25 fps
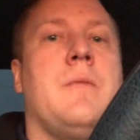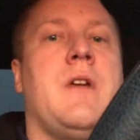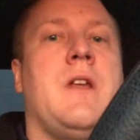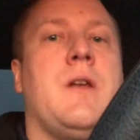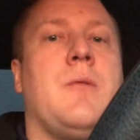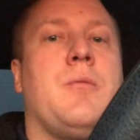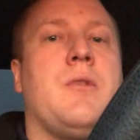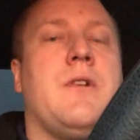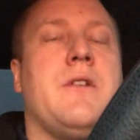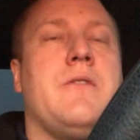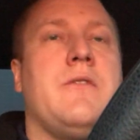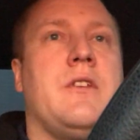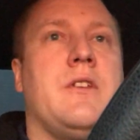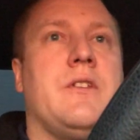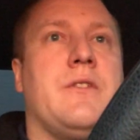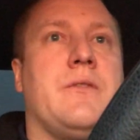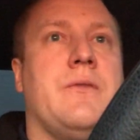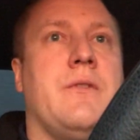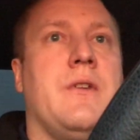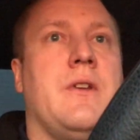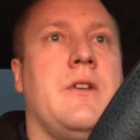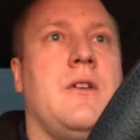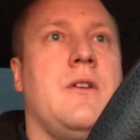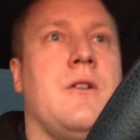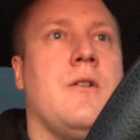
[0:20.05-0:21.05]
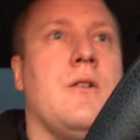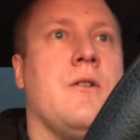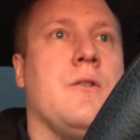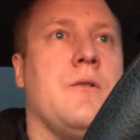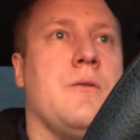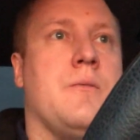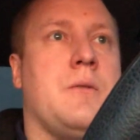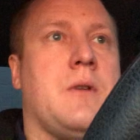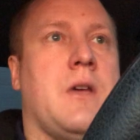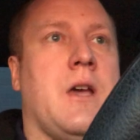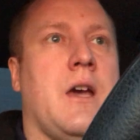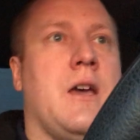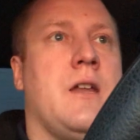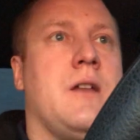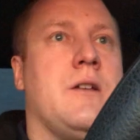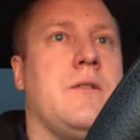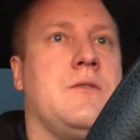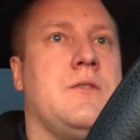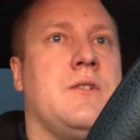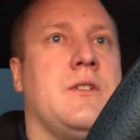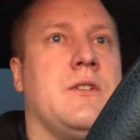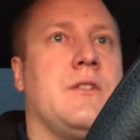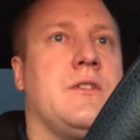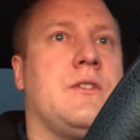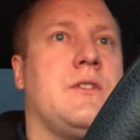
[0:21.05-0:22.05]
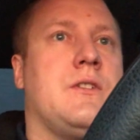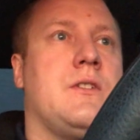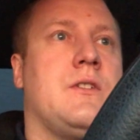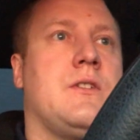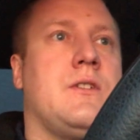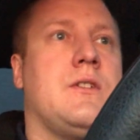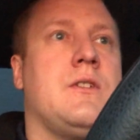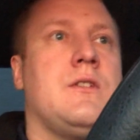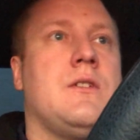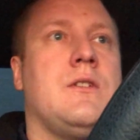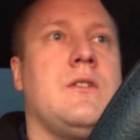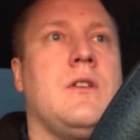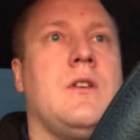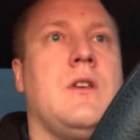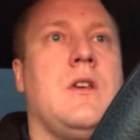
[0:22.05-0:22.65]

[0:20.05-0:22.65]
made a previous video kind of just